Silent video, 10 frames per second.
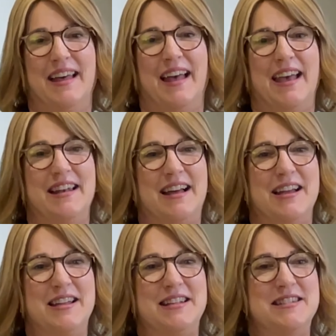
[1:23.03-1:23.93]
And
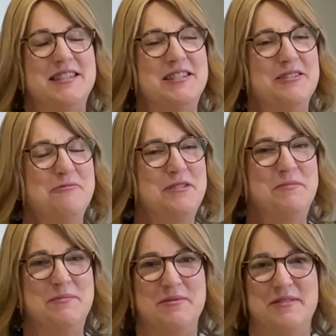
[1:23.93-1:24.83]
I can still
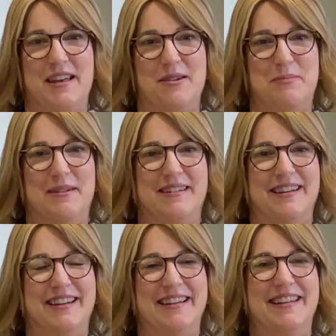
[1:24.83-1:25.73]
remember that
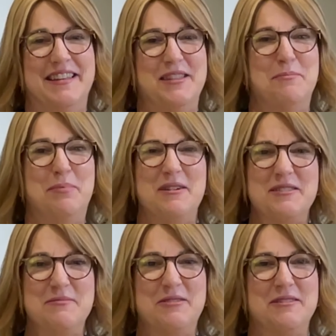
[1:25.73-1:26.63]
pie. The
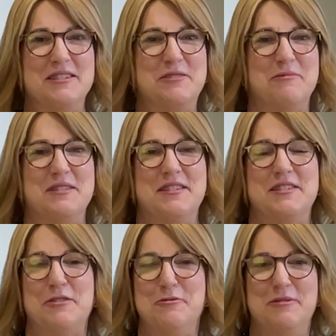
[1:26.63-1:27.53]
bottom crust was
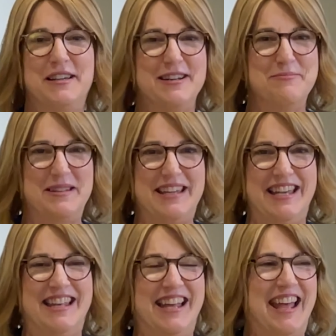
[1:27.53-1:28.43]
so gummy
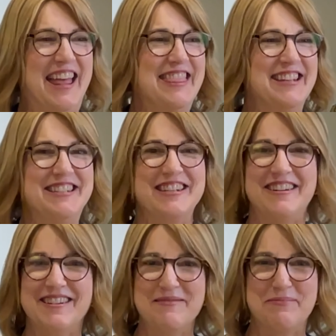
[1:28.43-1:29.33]
and the
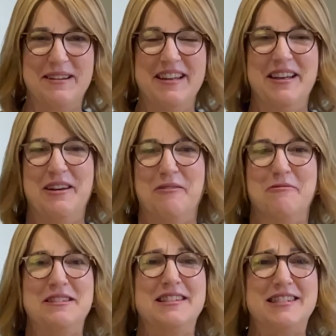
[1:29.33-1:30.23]
top
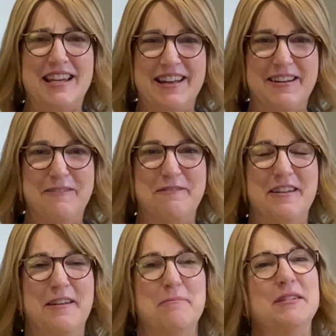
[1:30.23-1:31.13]
was tough,
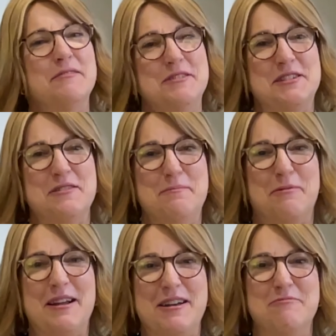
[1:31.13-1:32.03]
but I was so
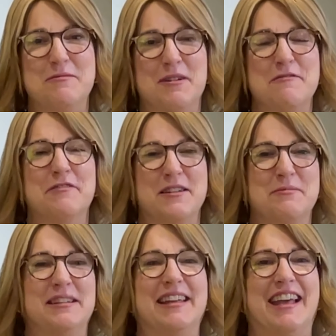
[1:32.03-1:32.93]
proud when my
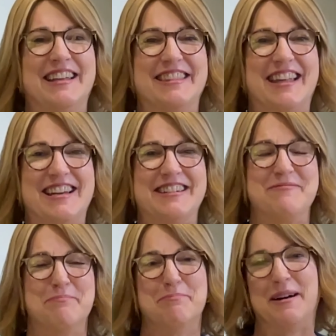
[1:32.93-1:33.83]
family ate
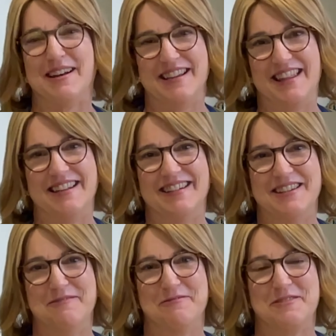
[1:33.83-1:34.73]
that pie that
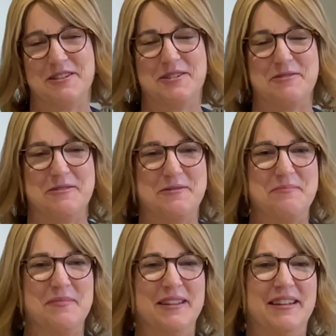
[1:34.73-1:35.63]
night for dessert.
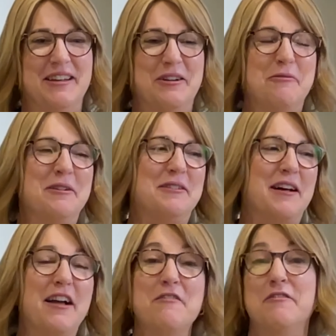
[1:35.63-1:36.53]
Well,
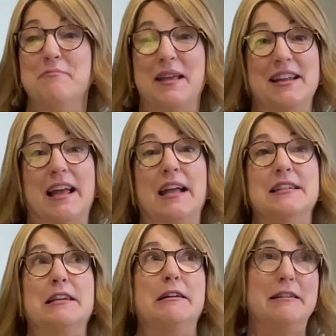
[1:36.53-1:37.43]
I have made a
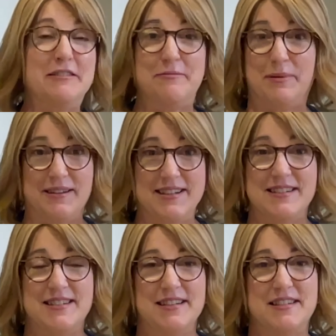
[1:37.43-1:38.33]
ton of pies
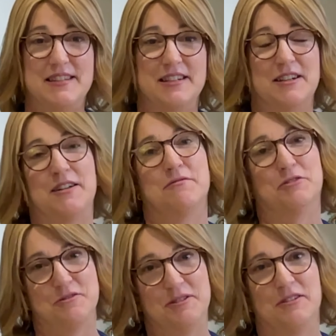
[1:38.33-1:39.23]
since then and I've
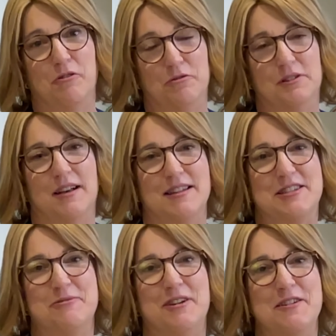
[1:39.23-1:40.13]
learned a whole lot.
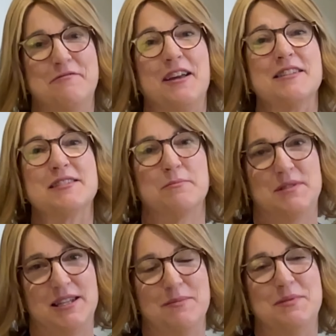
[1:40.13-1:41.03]
So I've got some
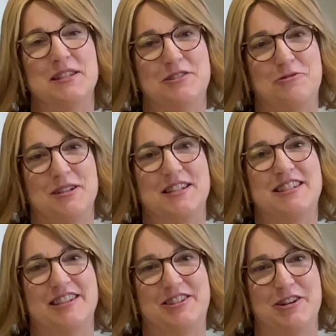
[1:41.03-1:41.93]
tips and tricks
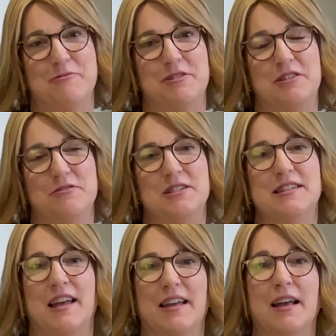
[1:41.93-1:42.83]
to share with you
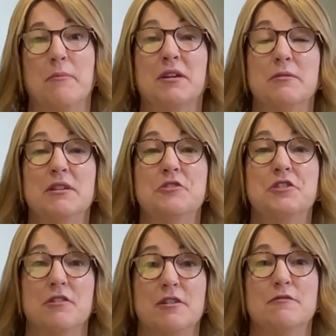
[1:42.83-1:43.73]
today. I'm going to be
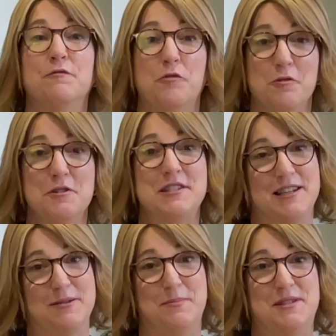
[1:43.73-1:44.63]
sharing 4
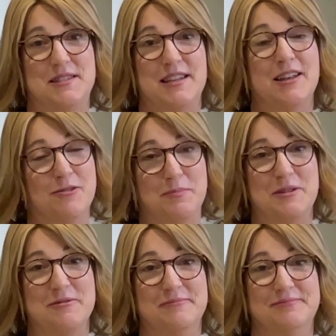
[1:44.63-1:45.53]
tips to help
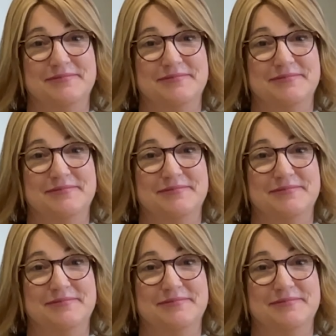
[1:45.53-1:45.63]
you.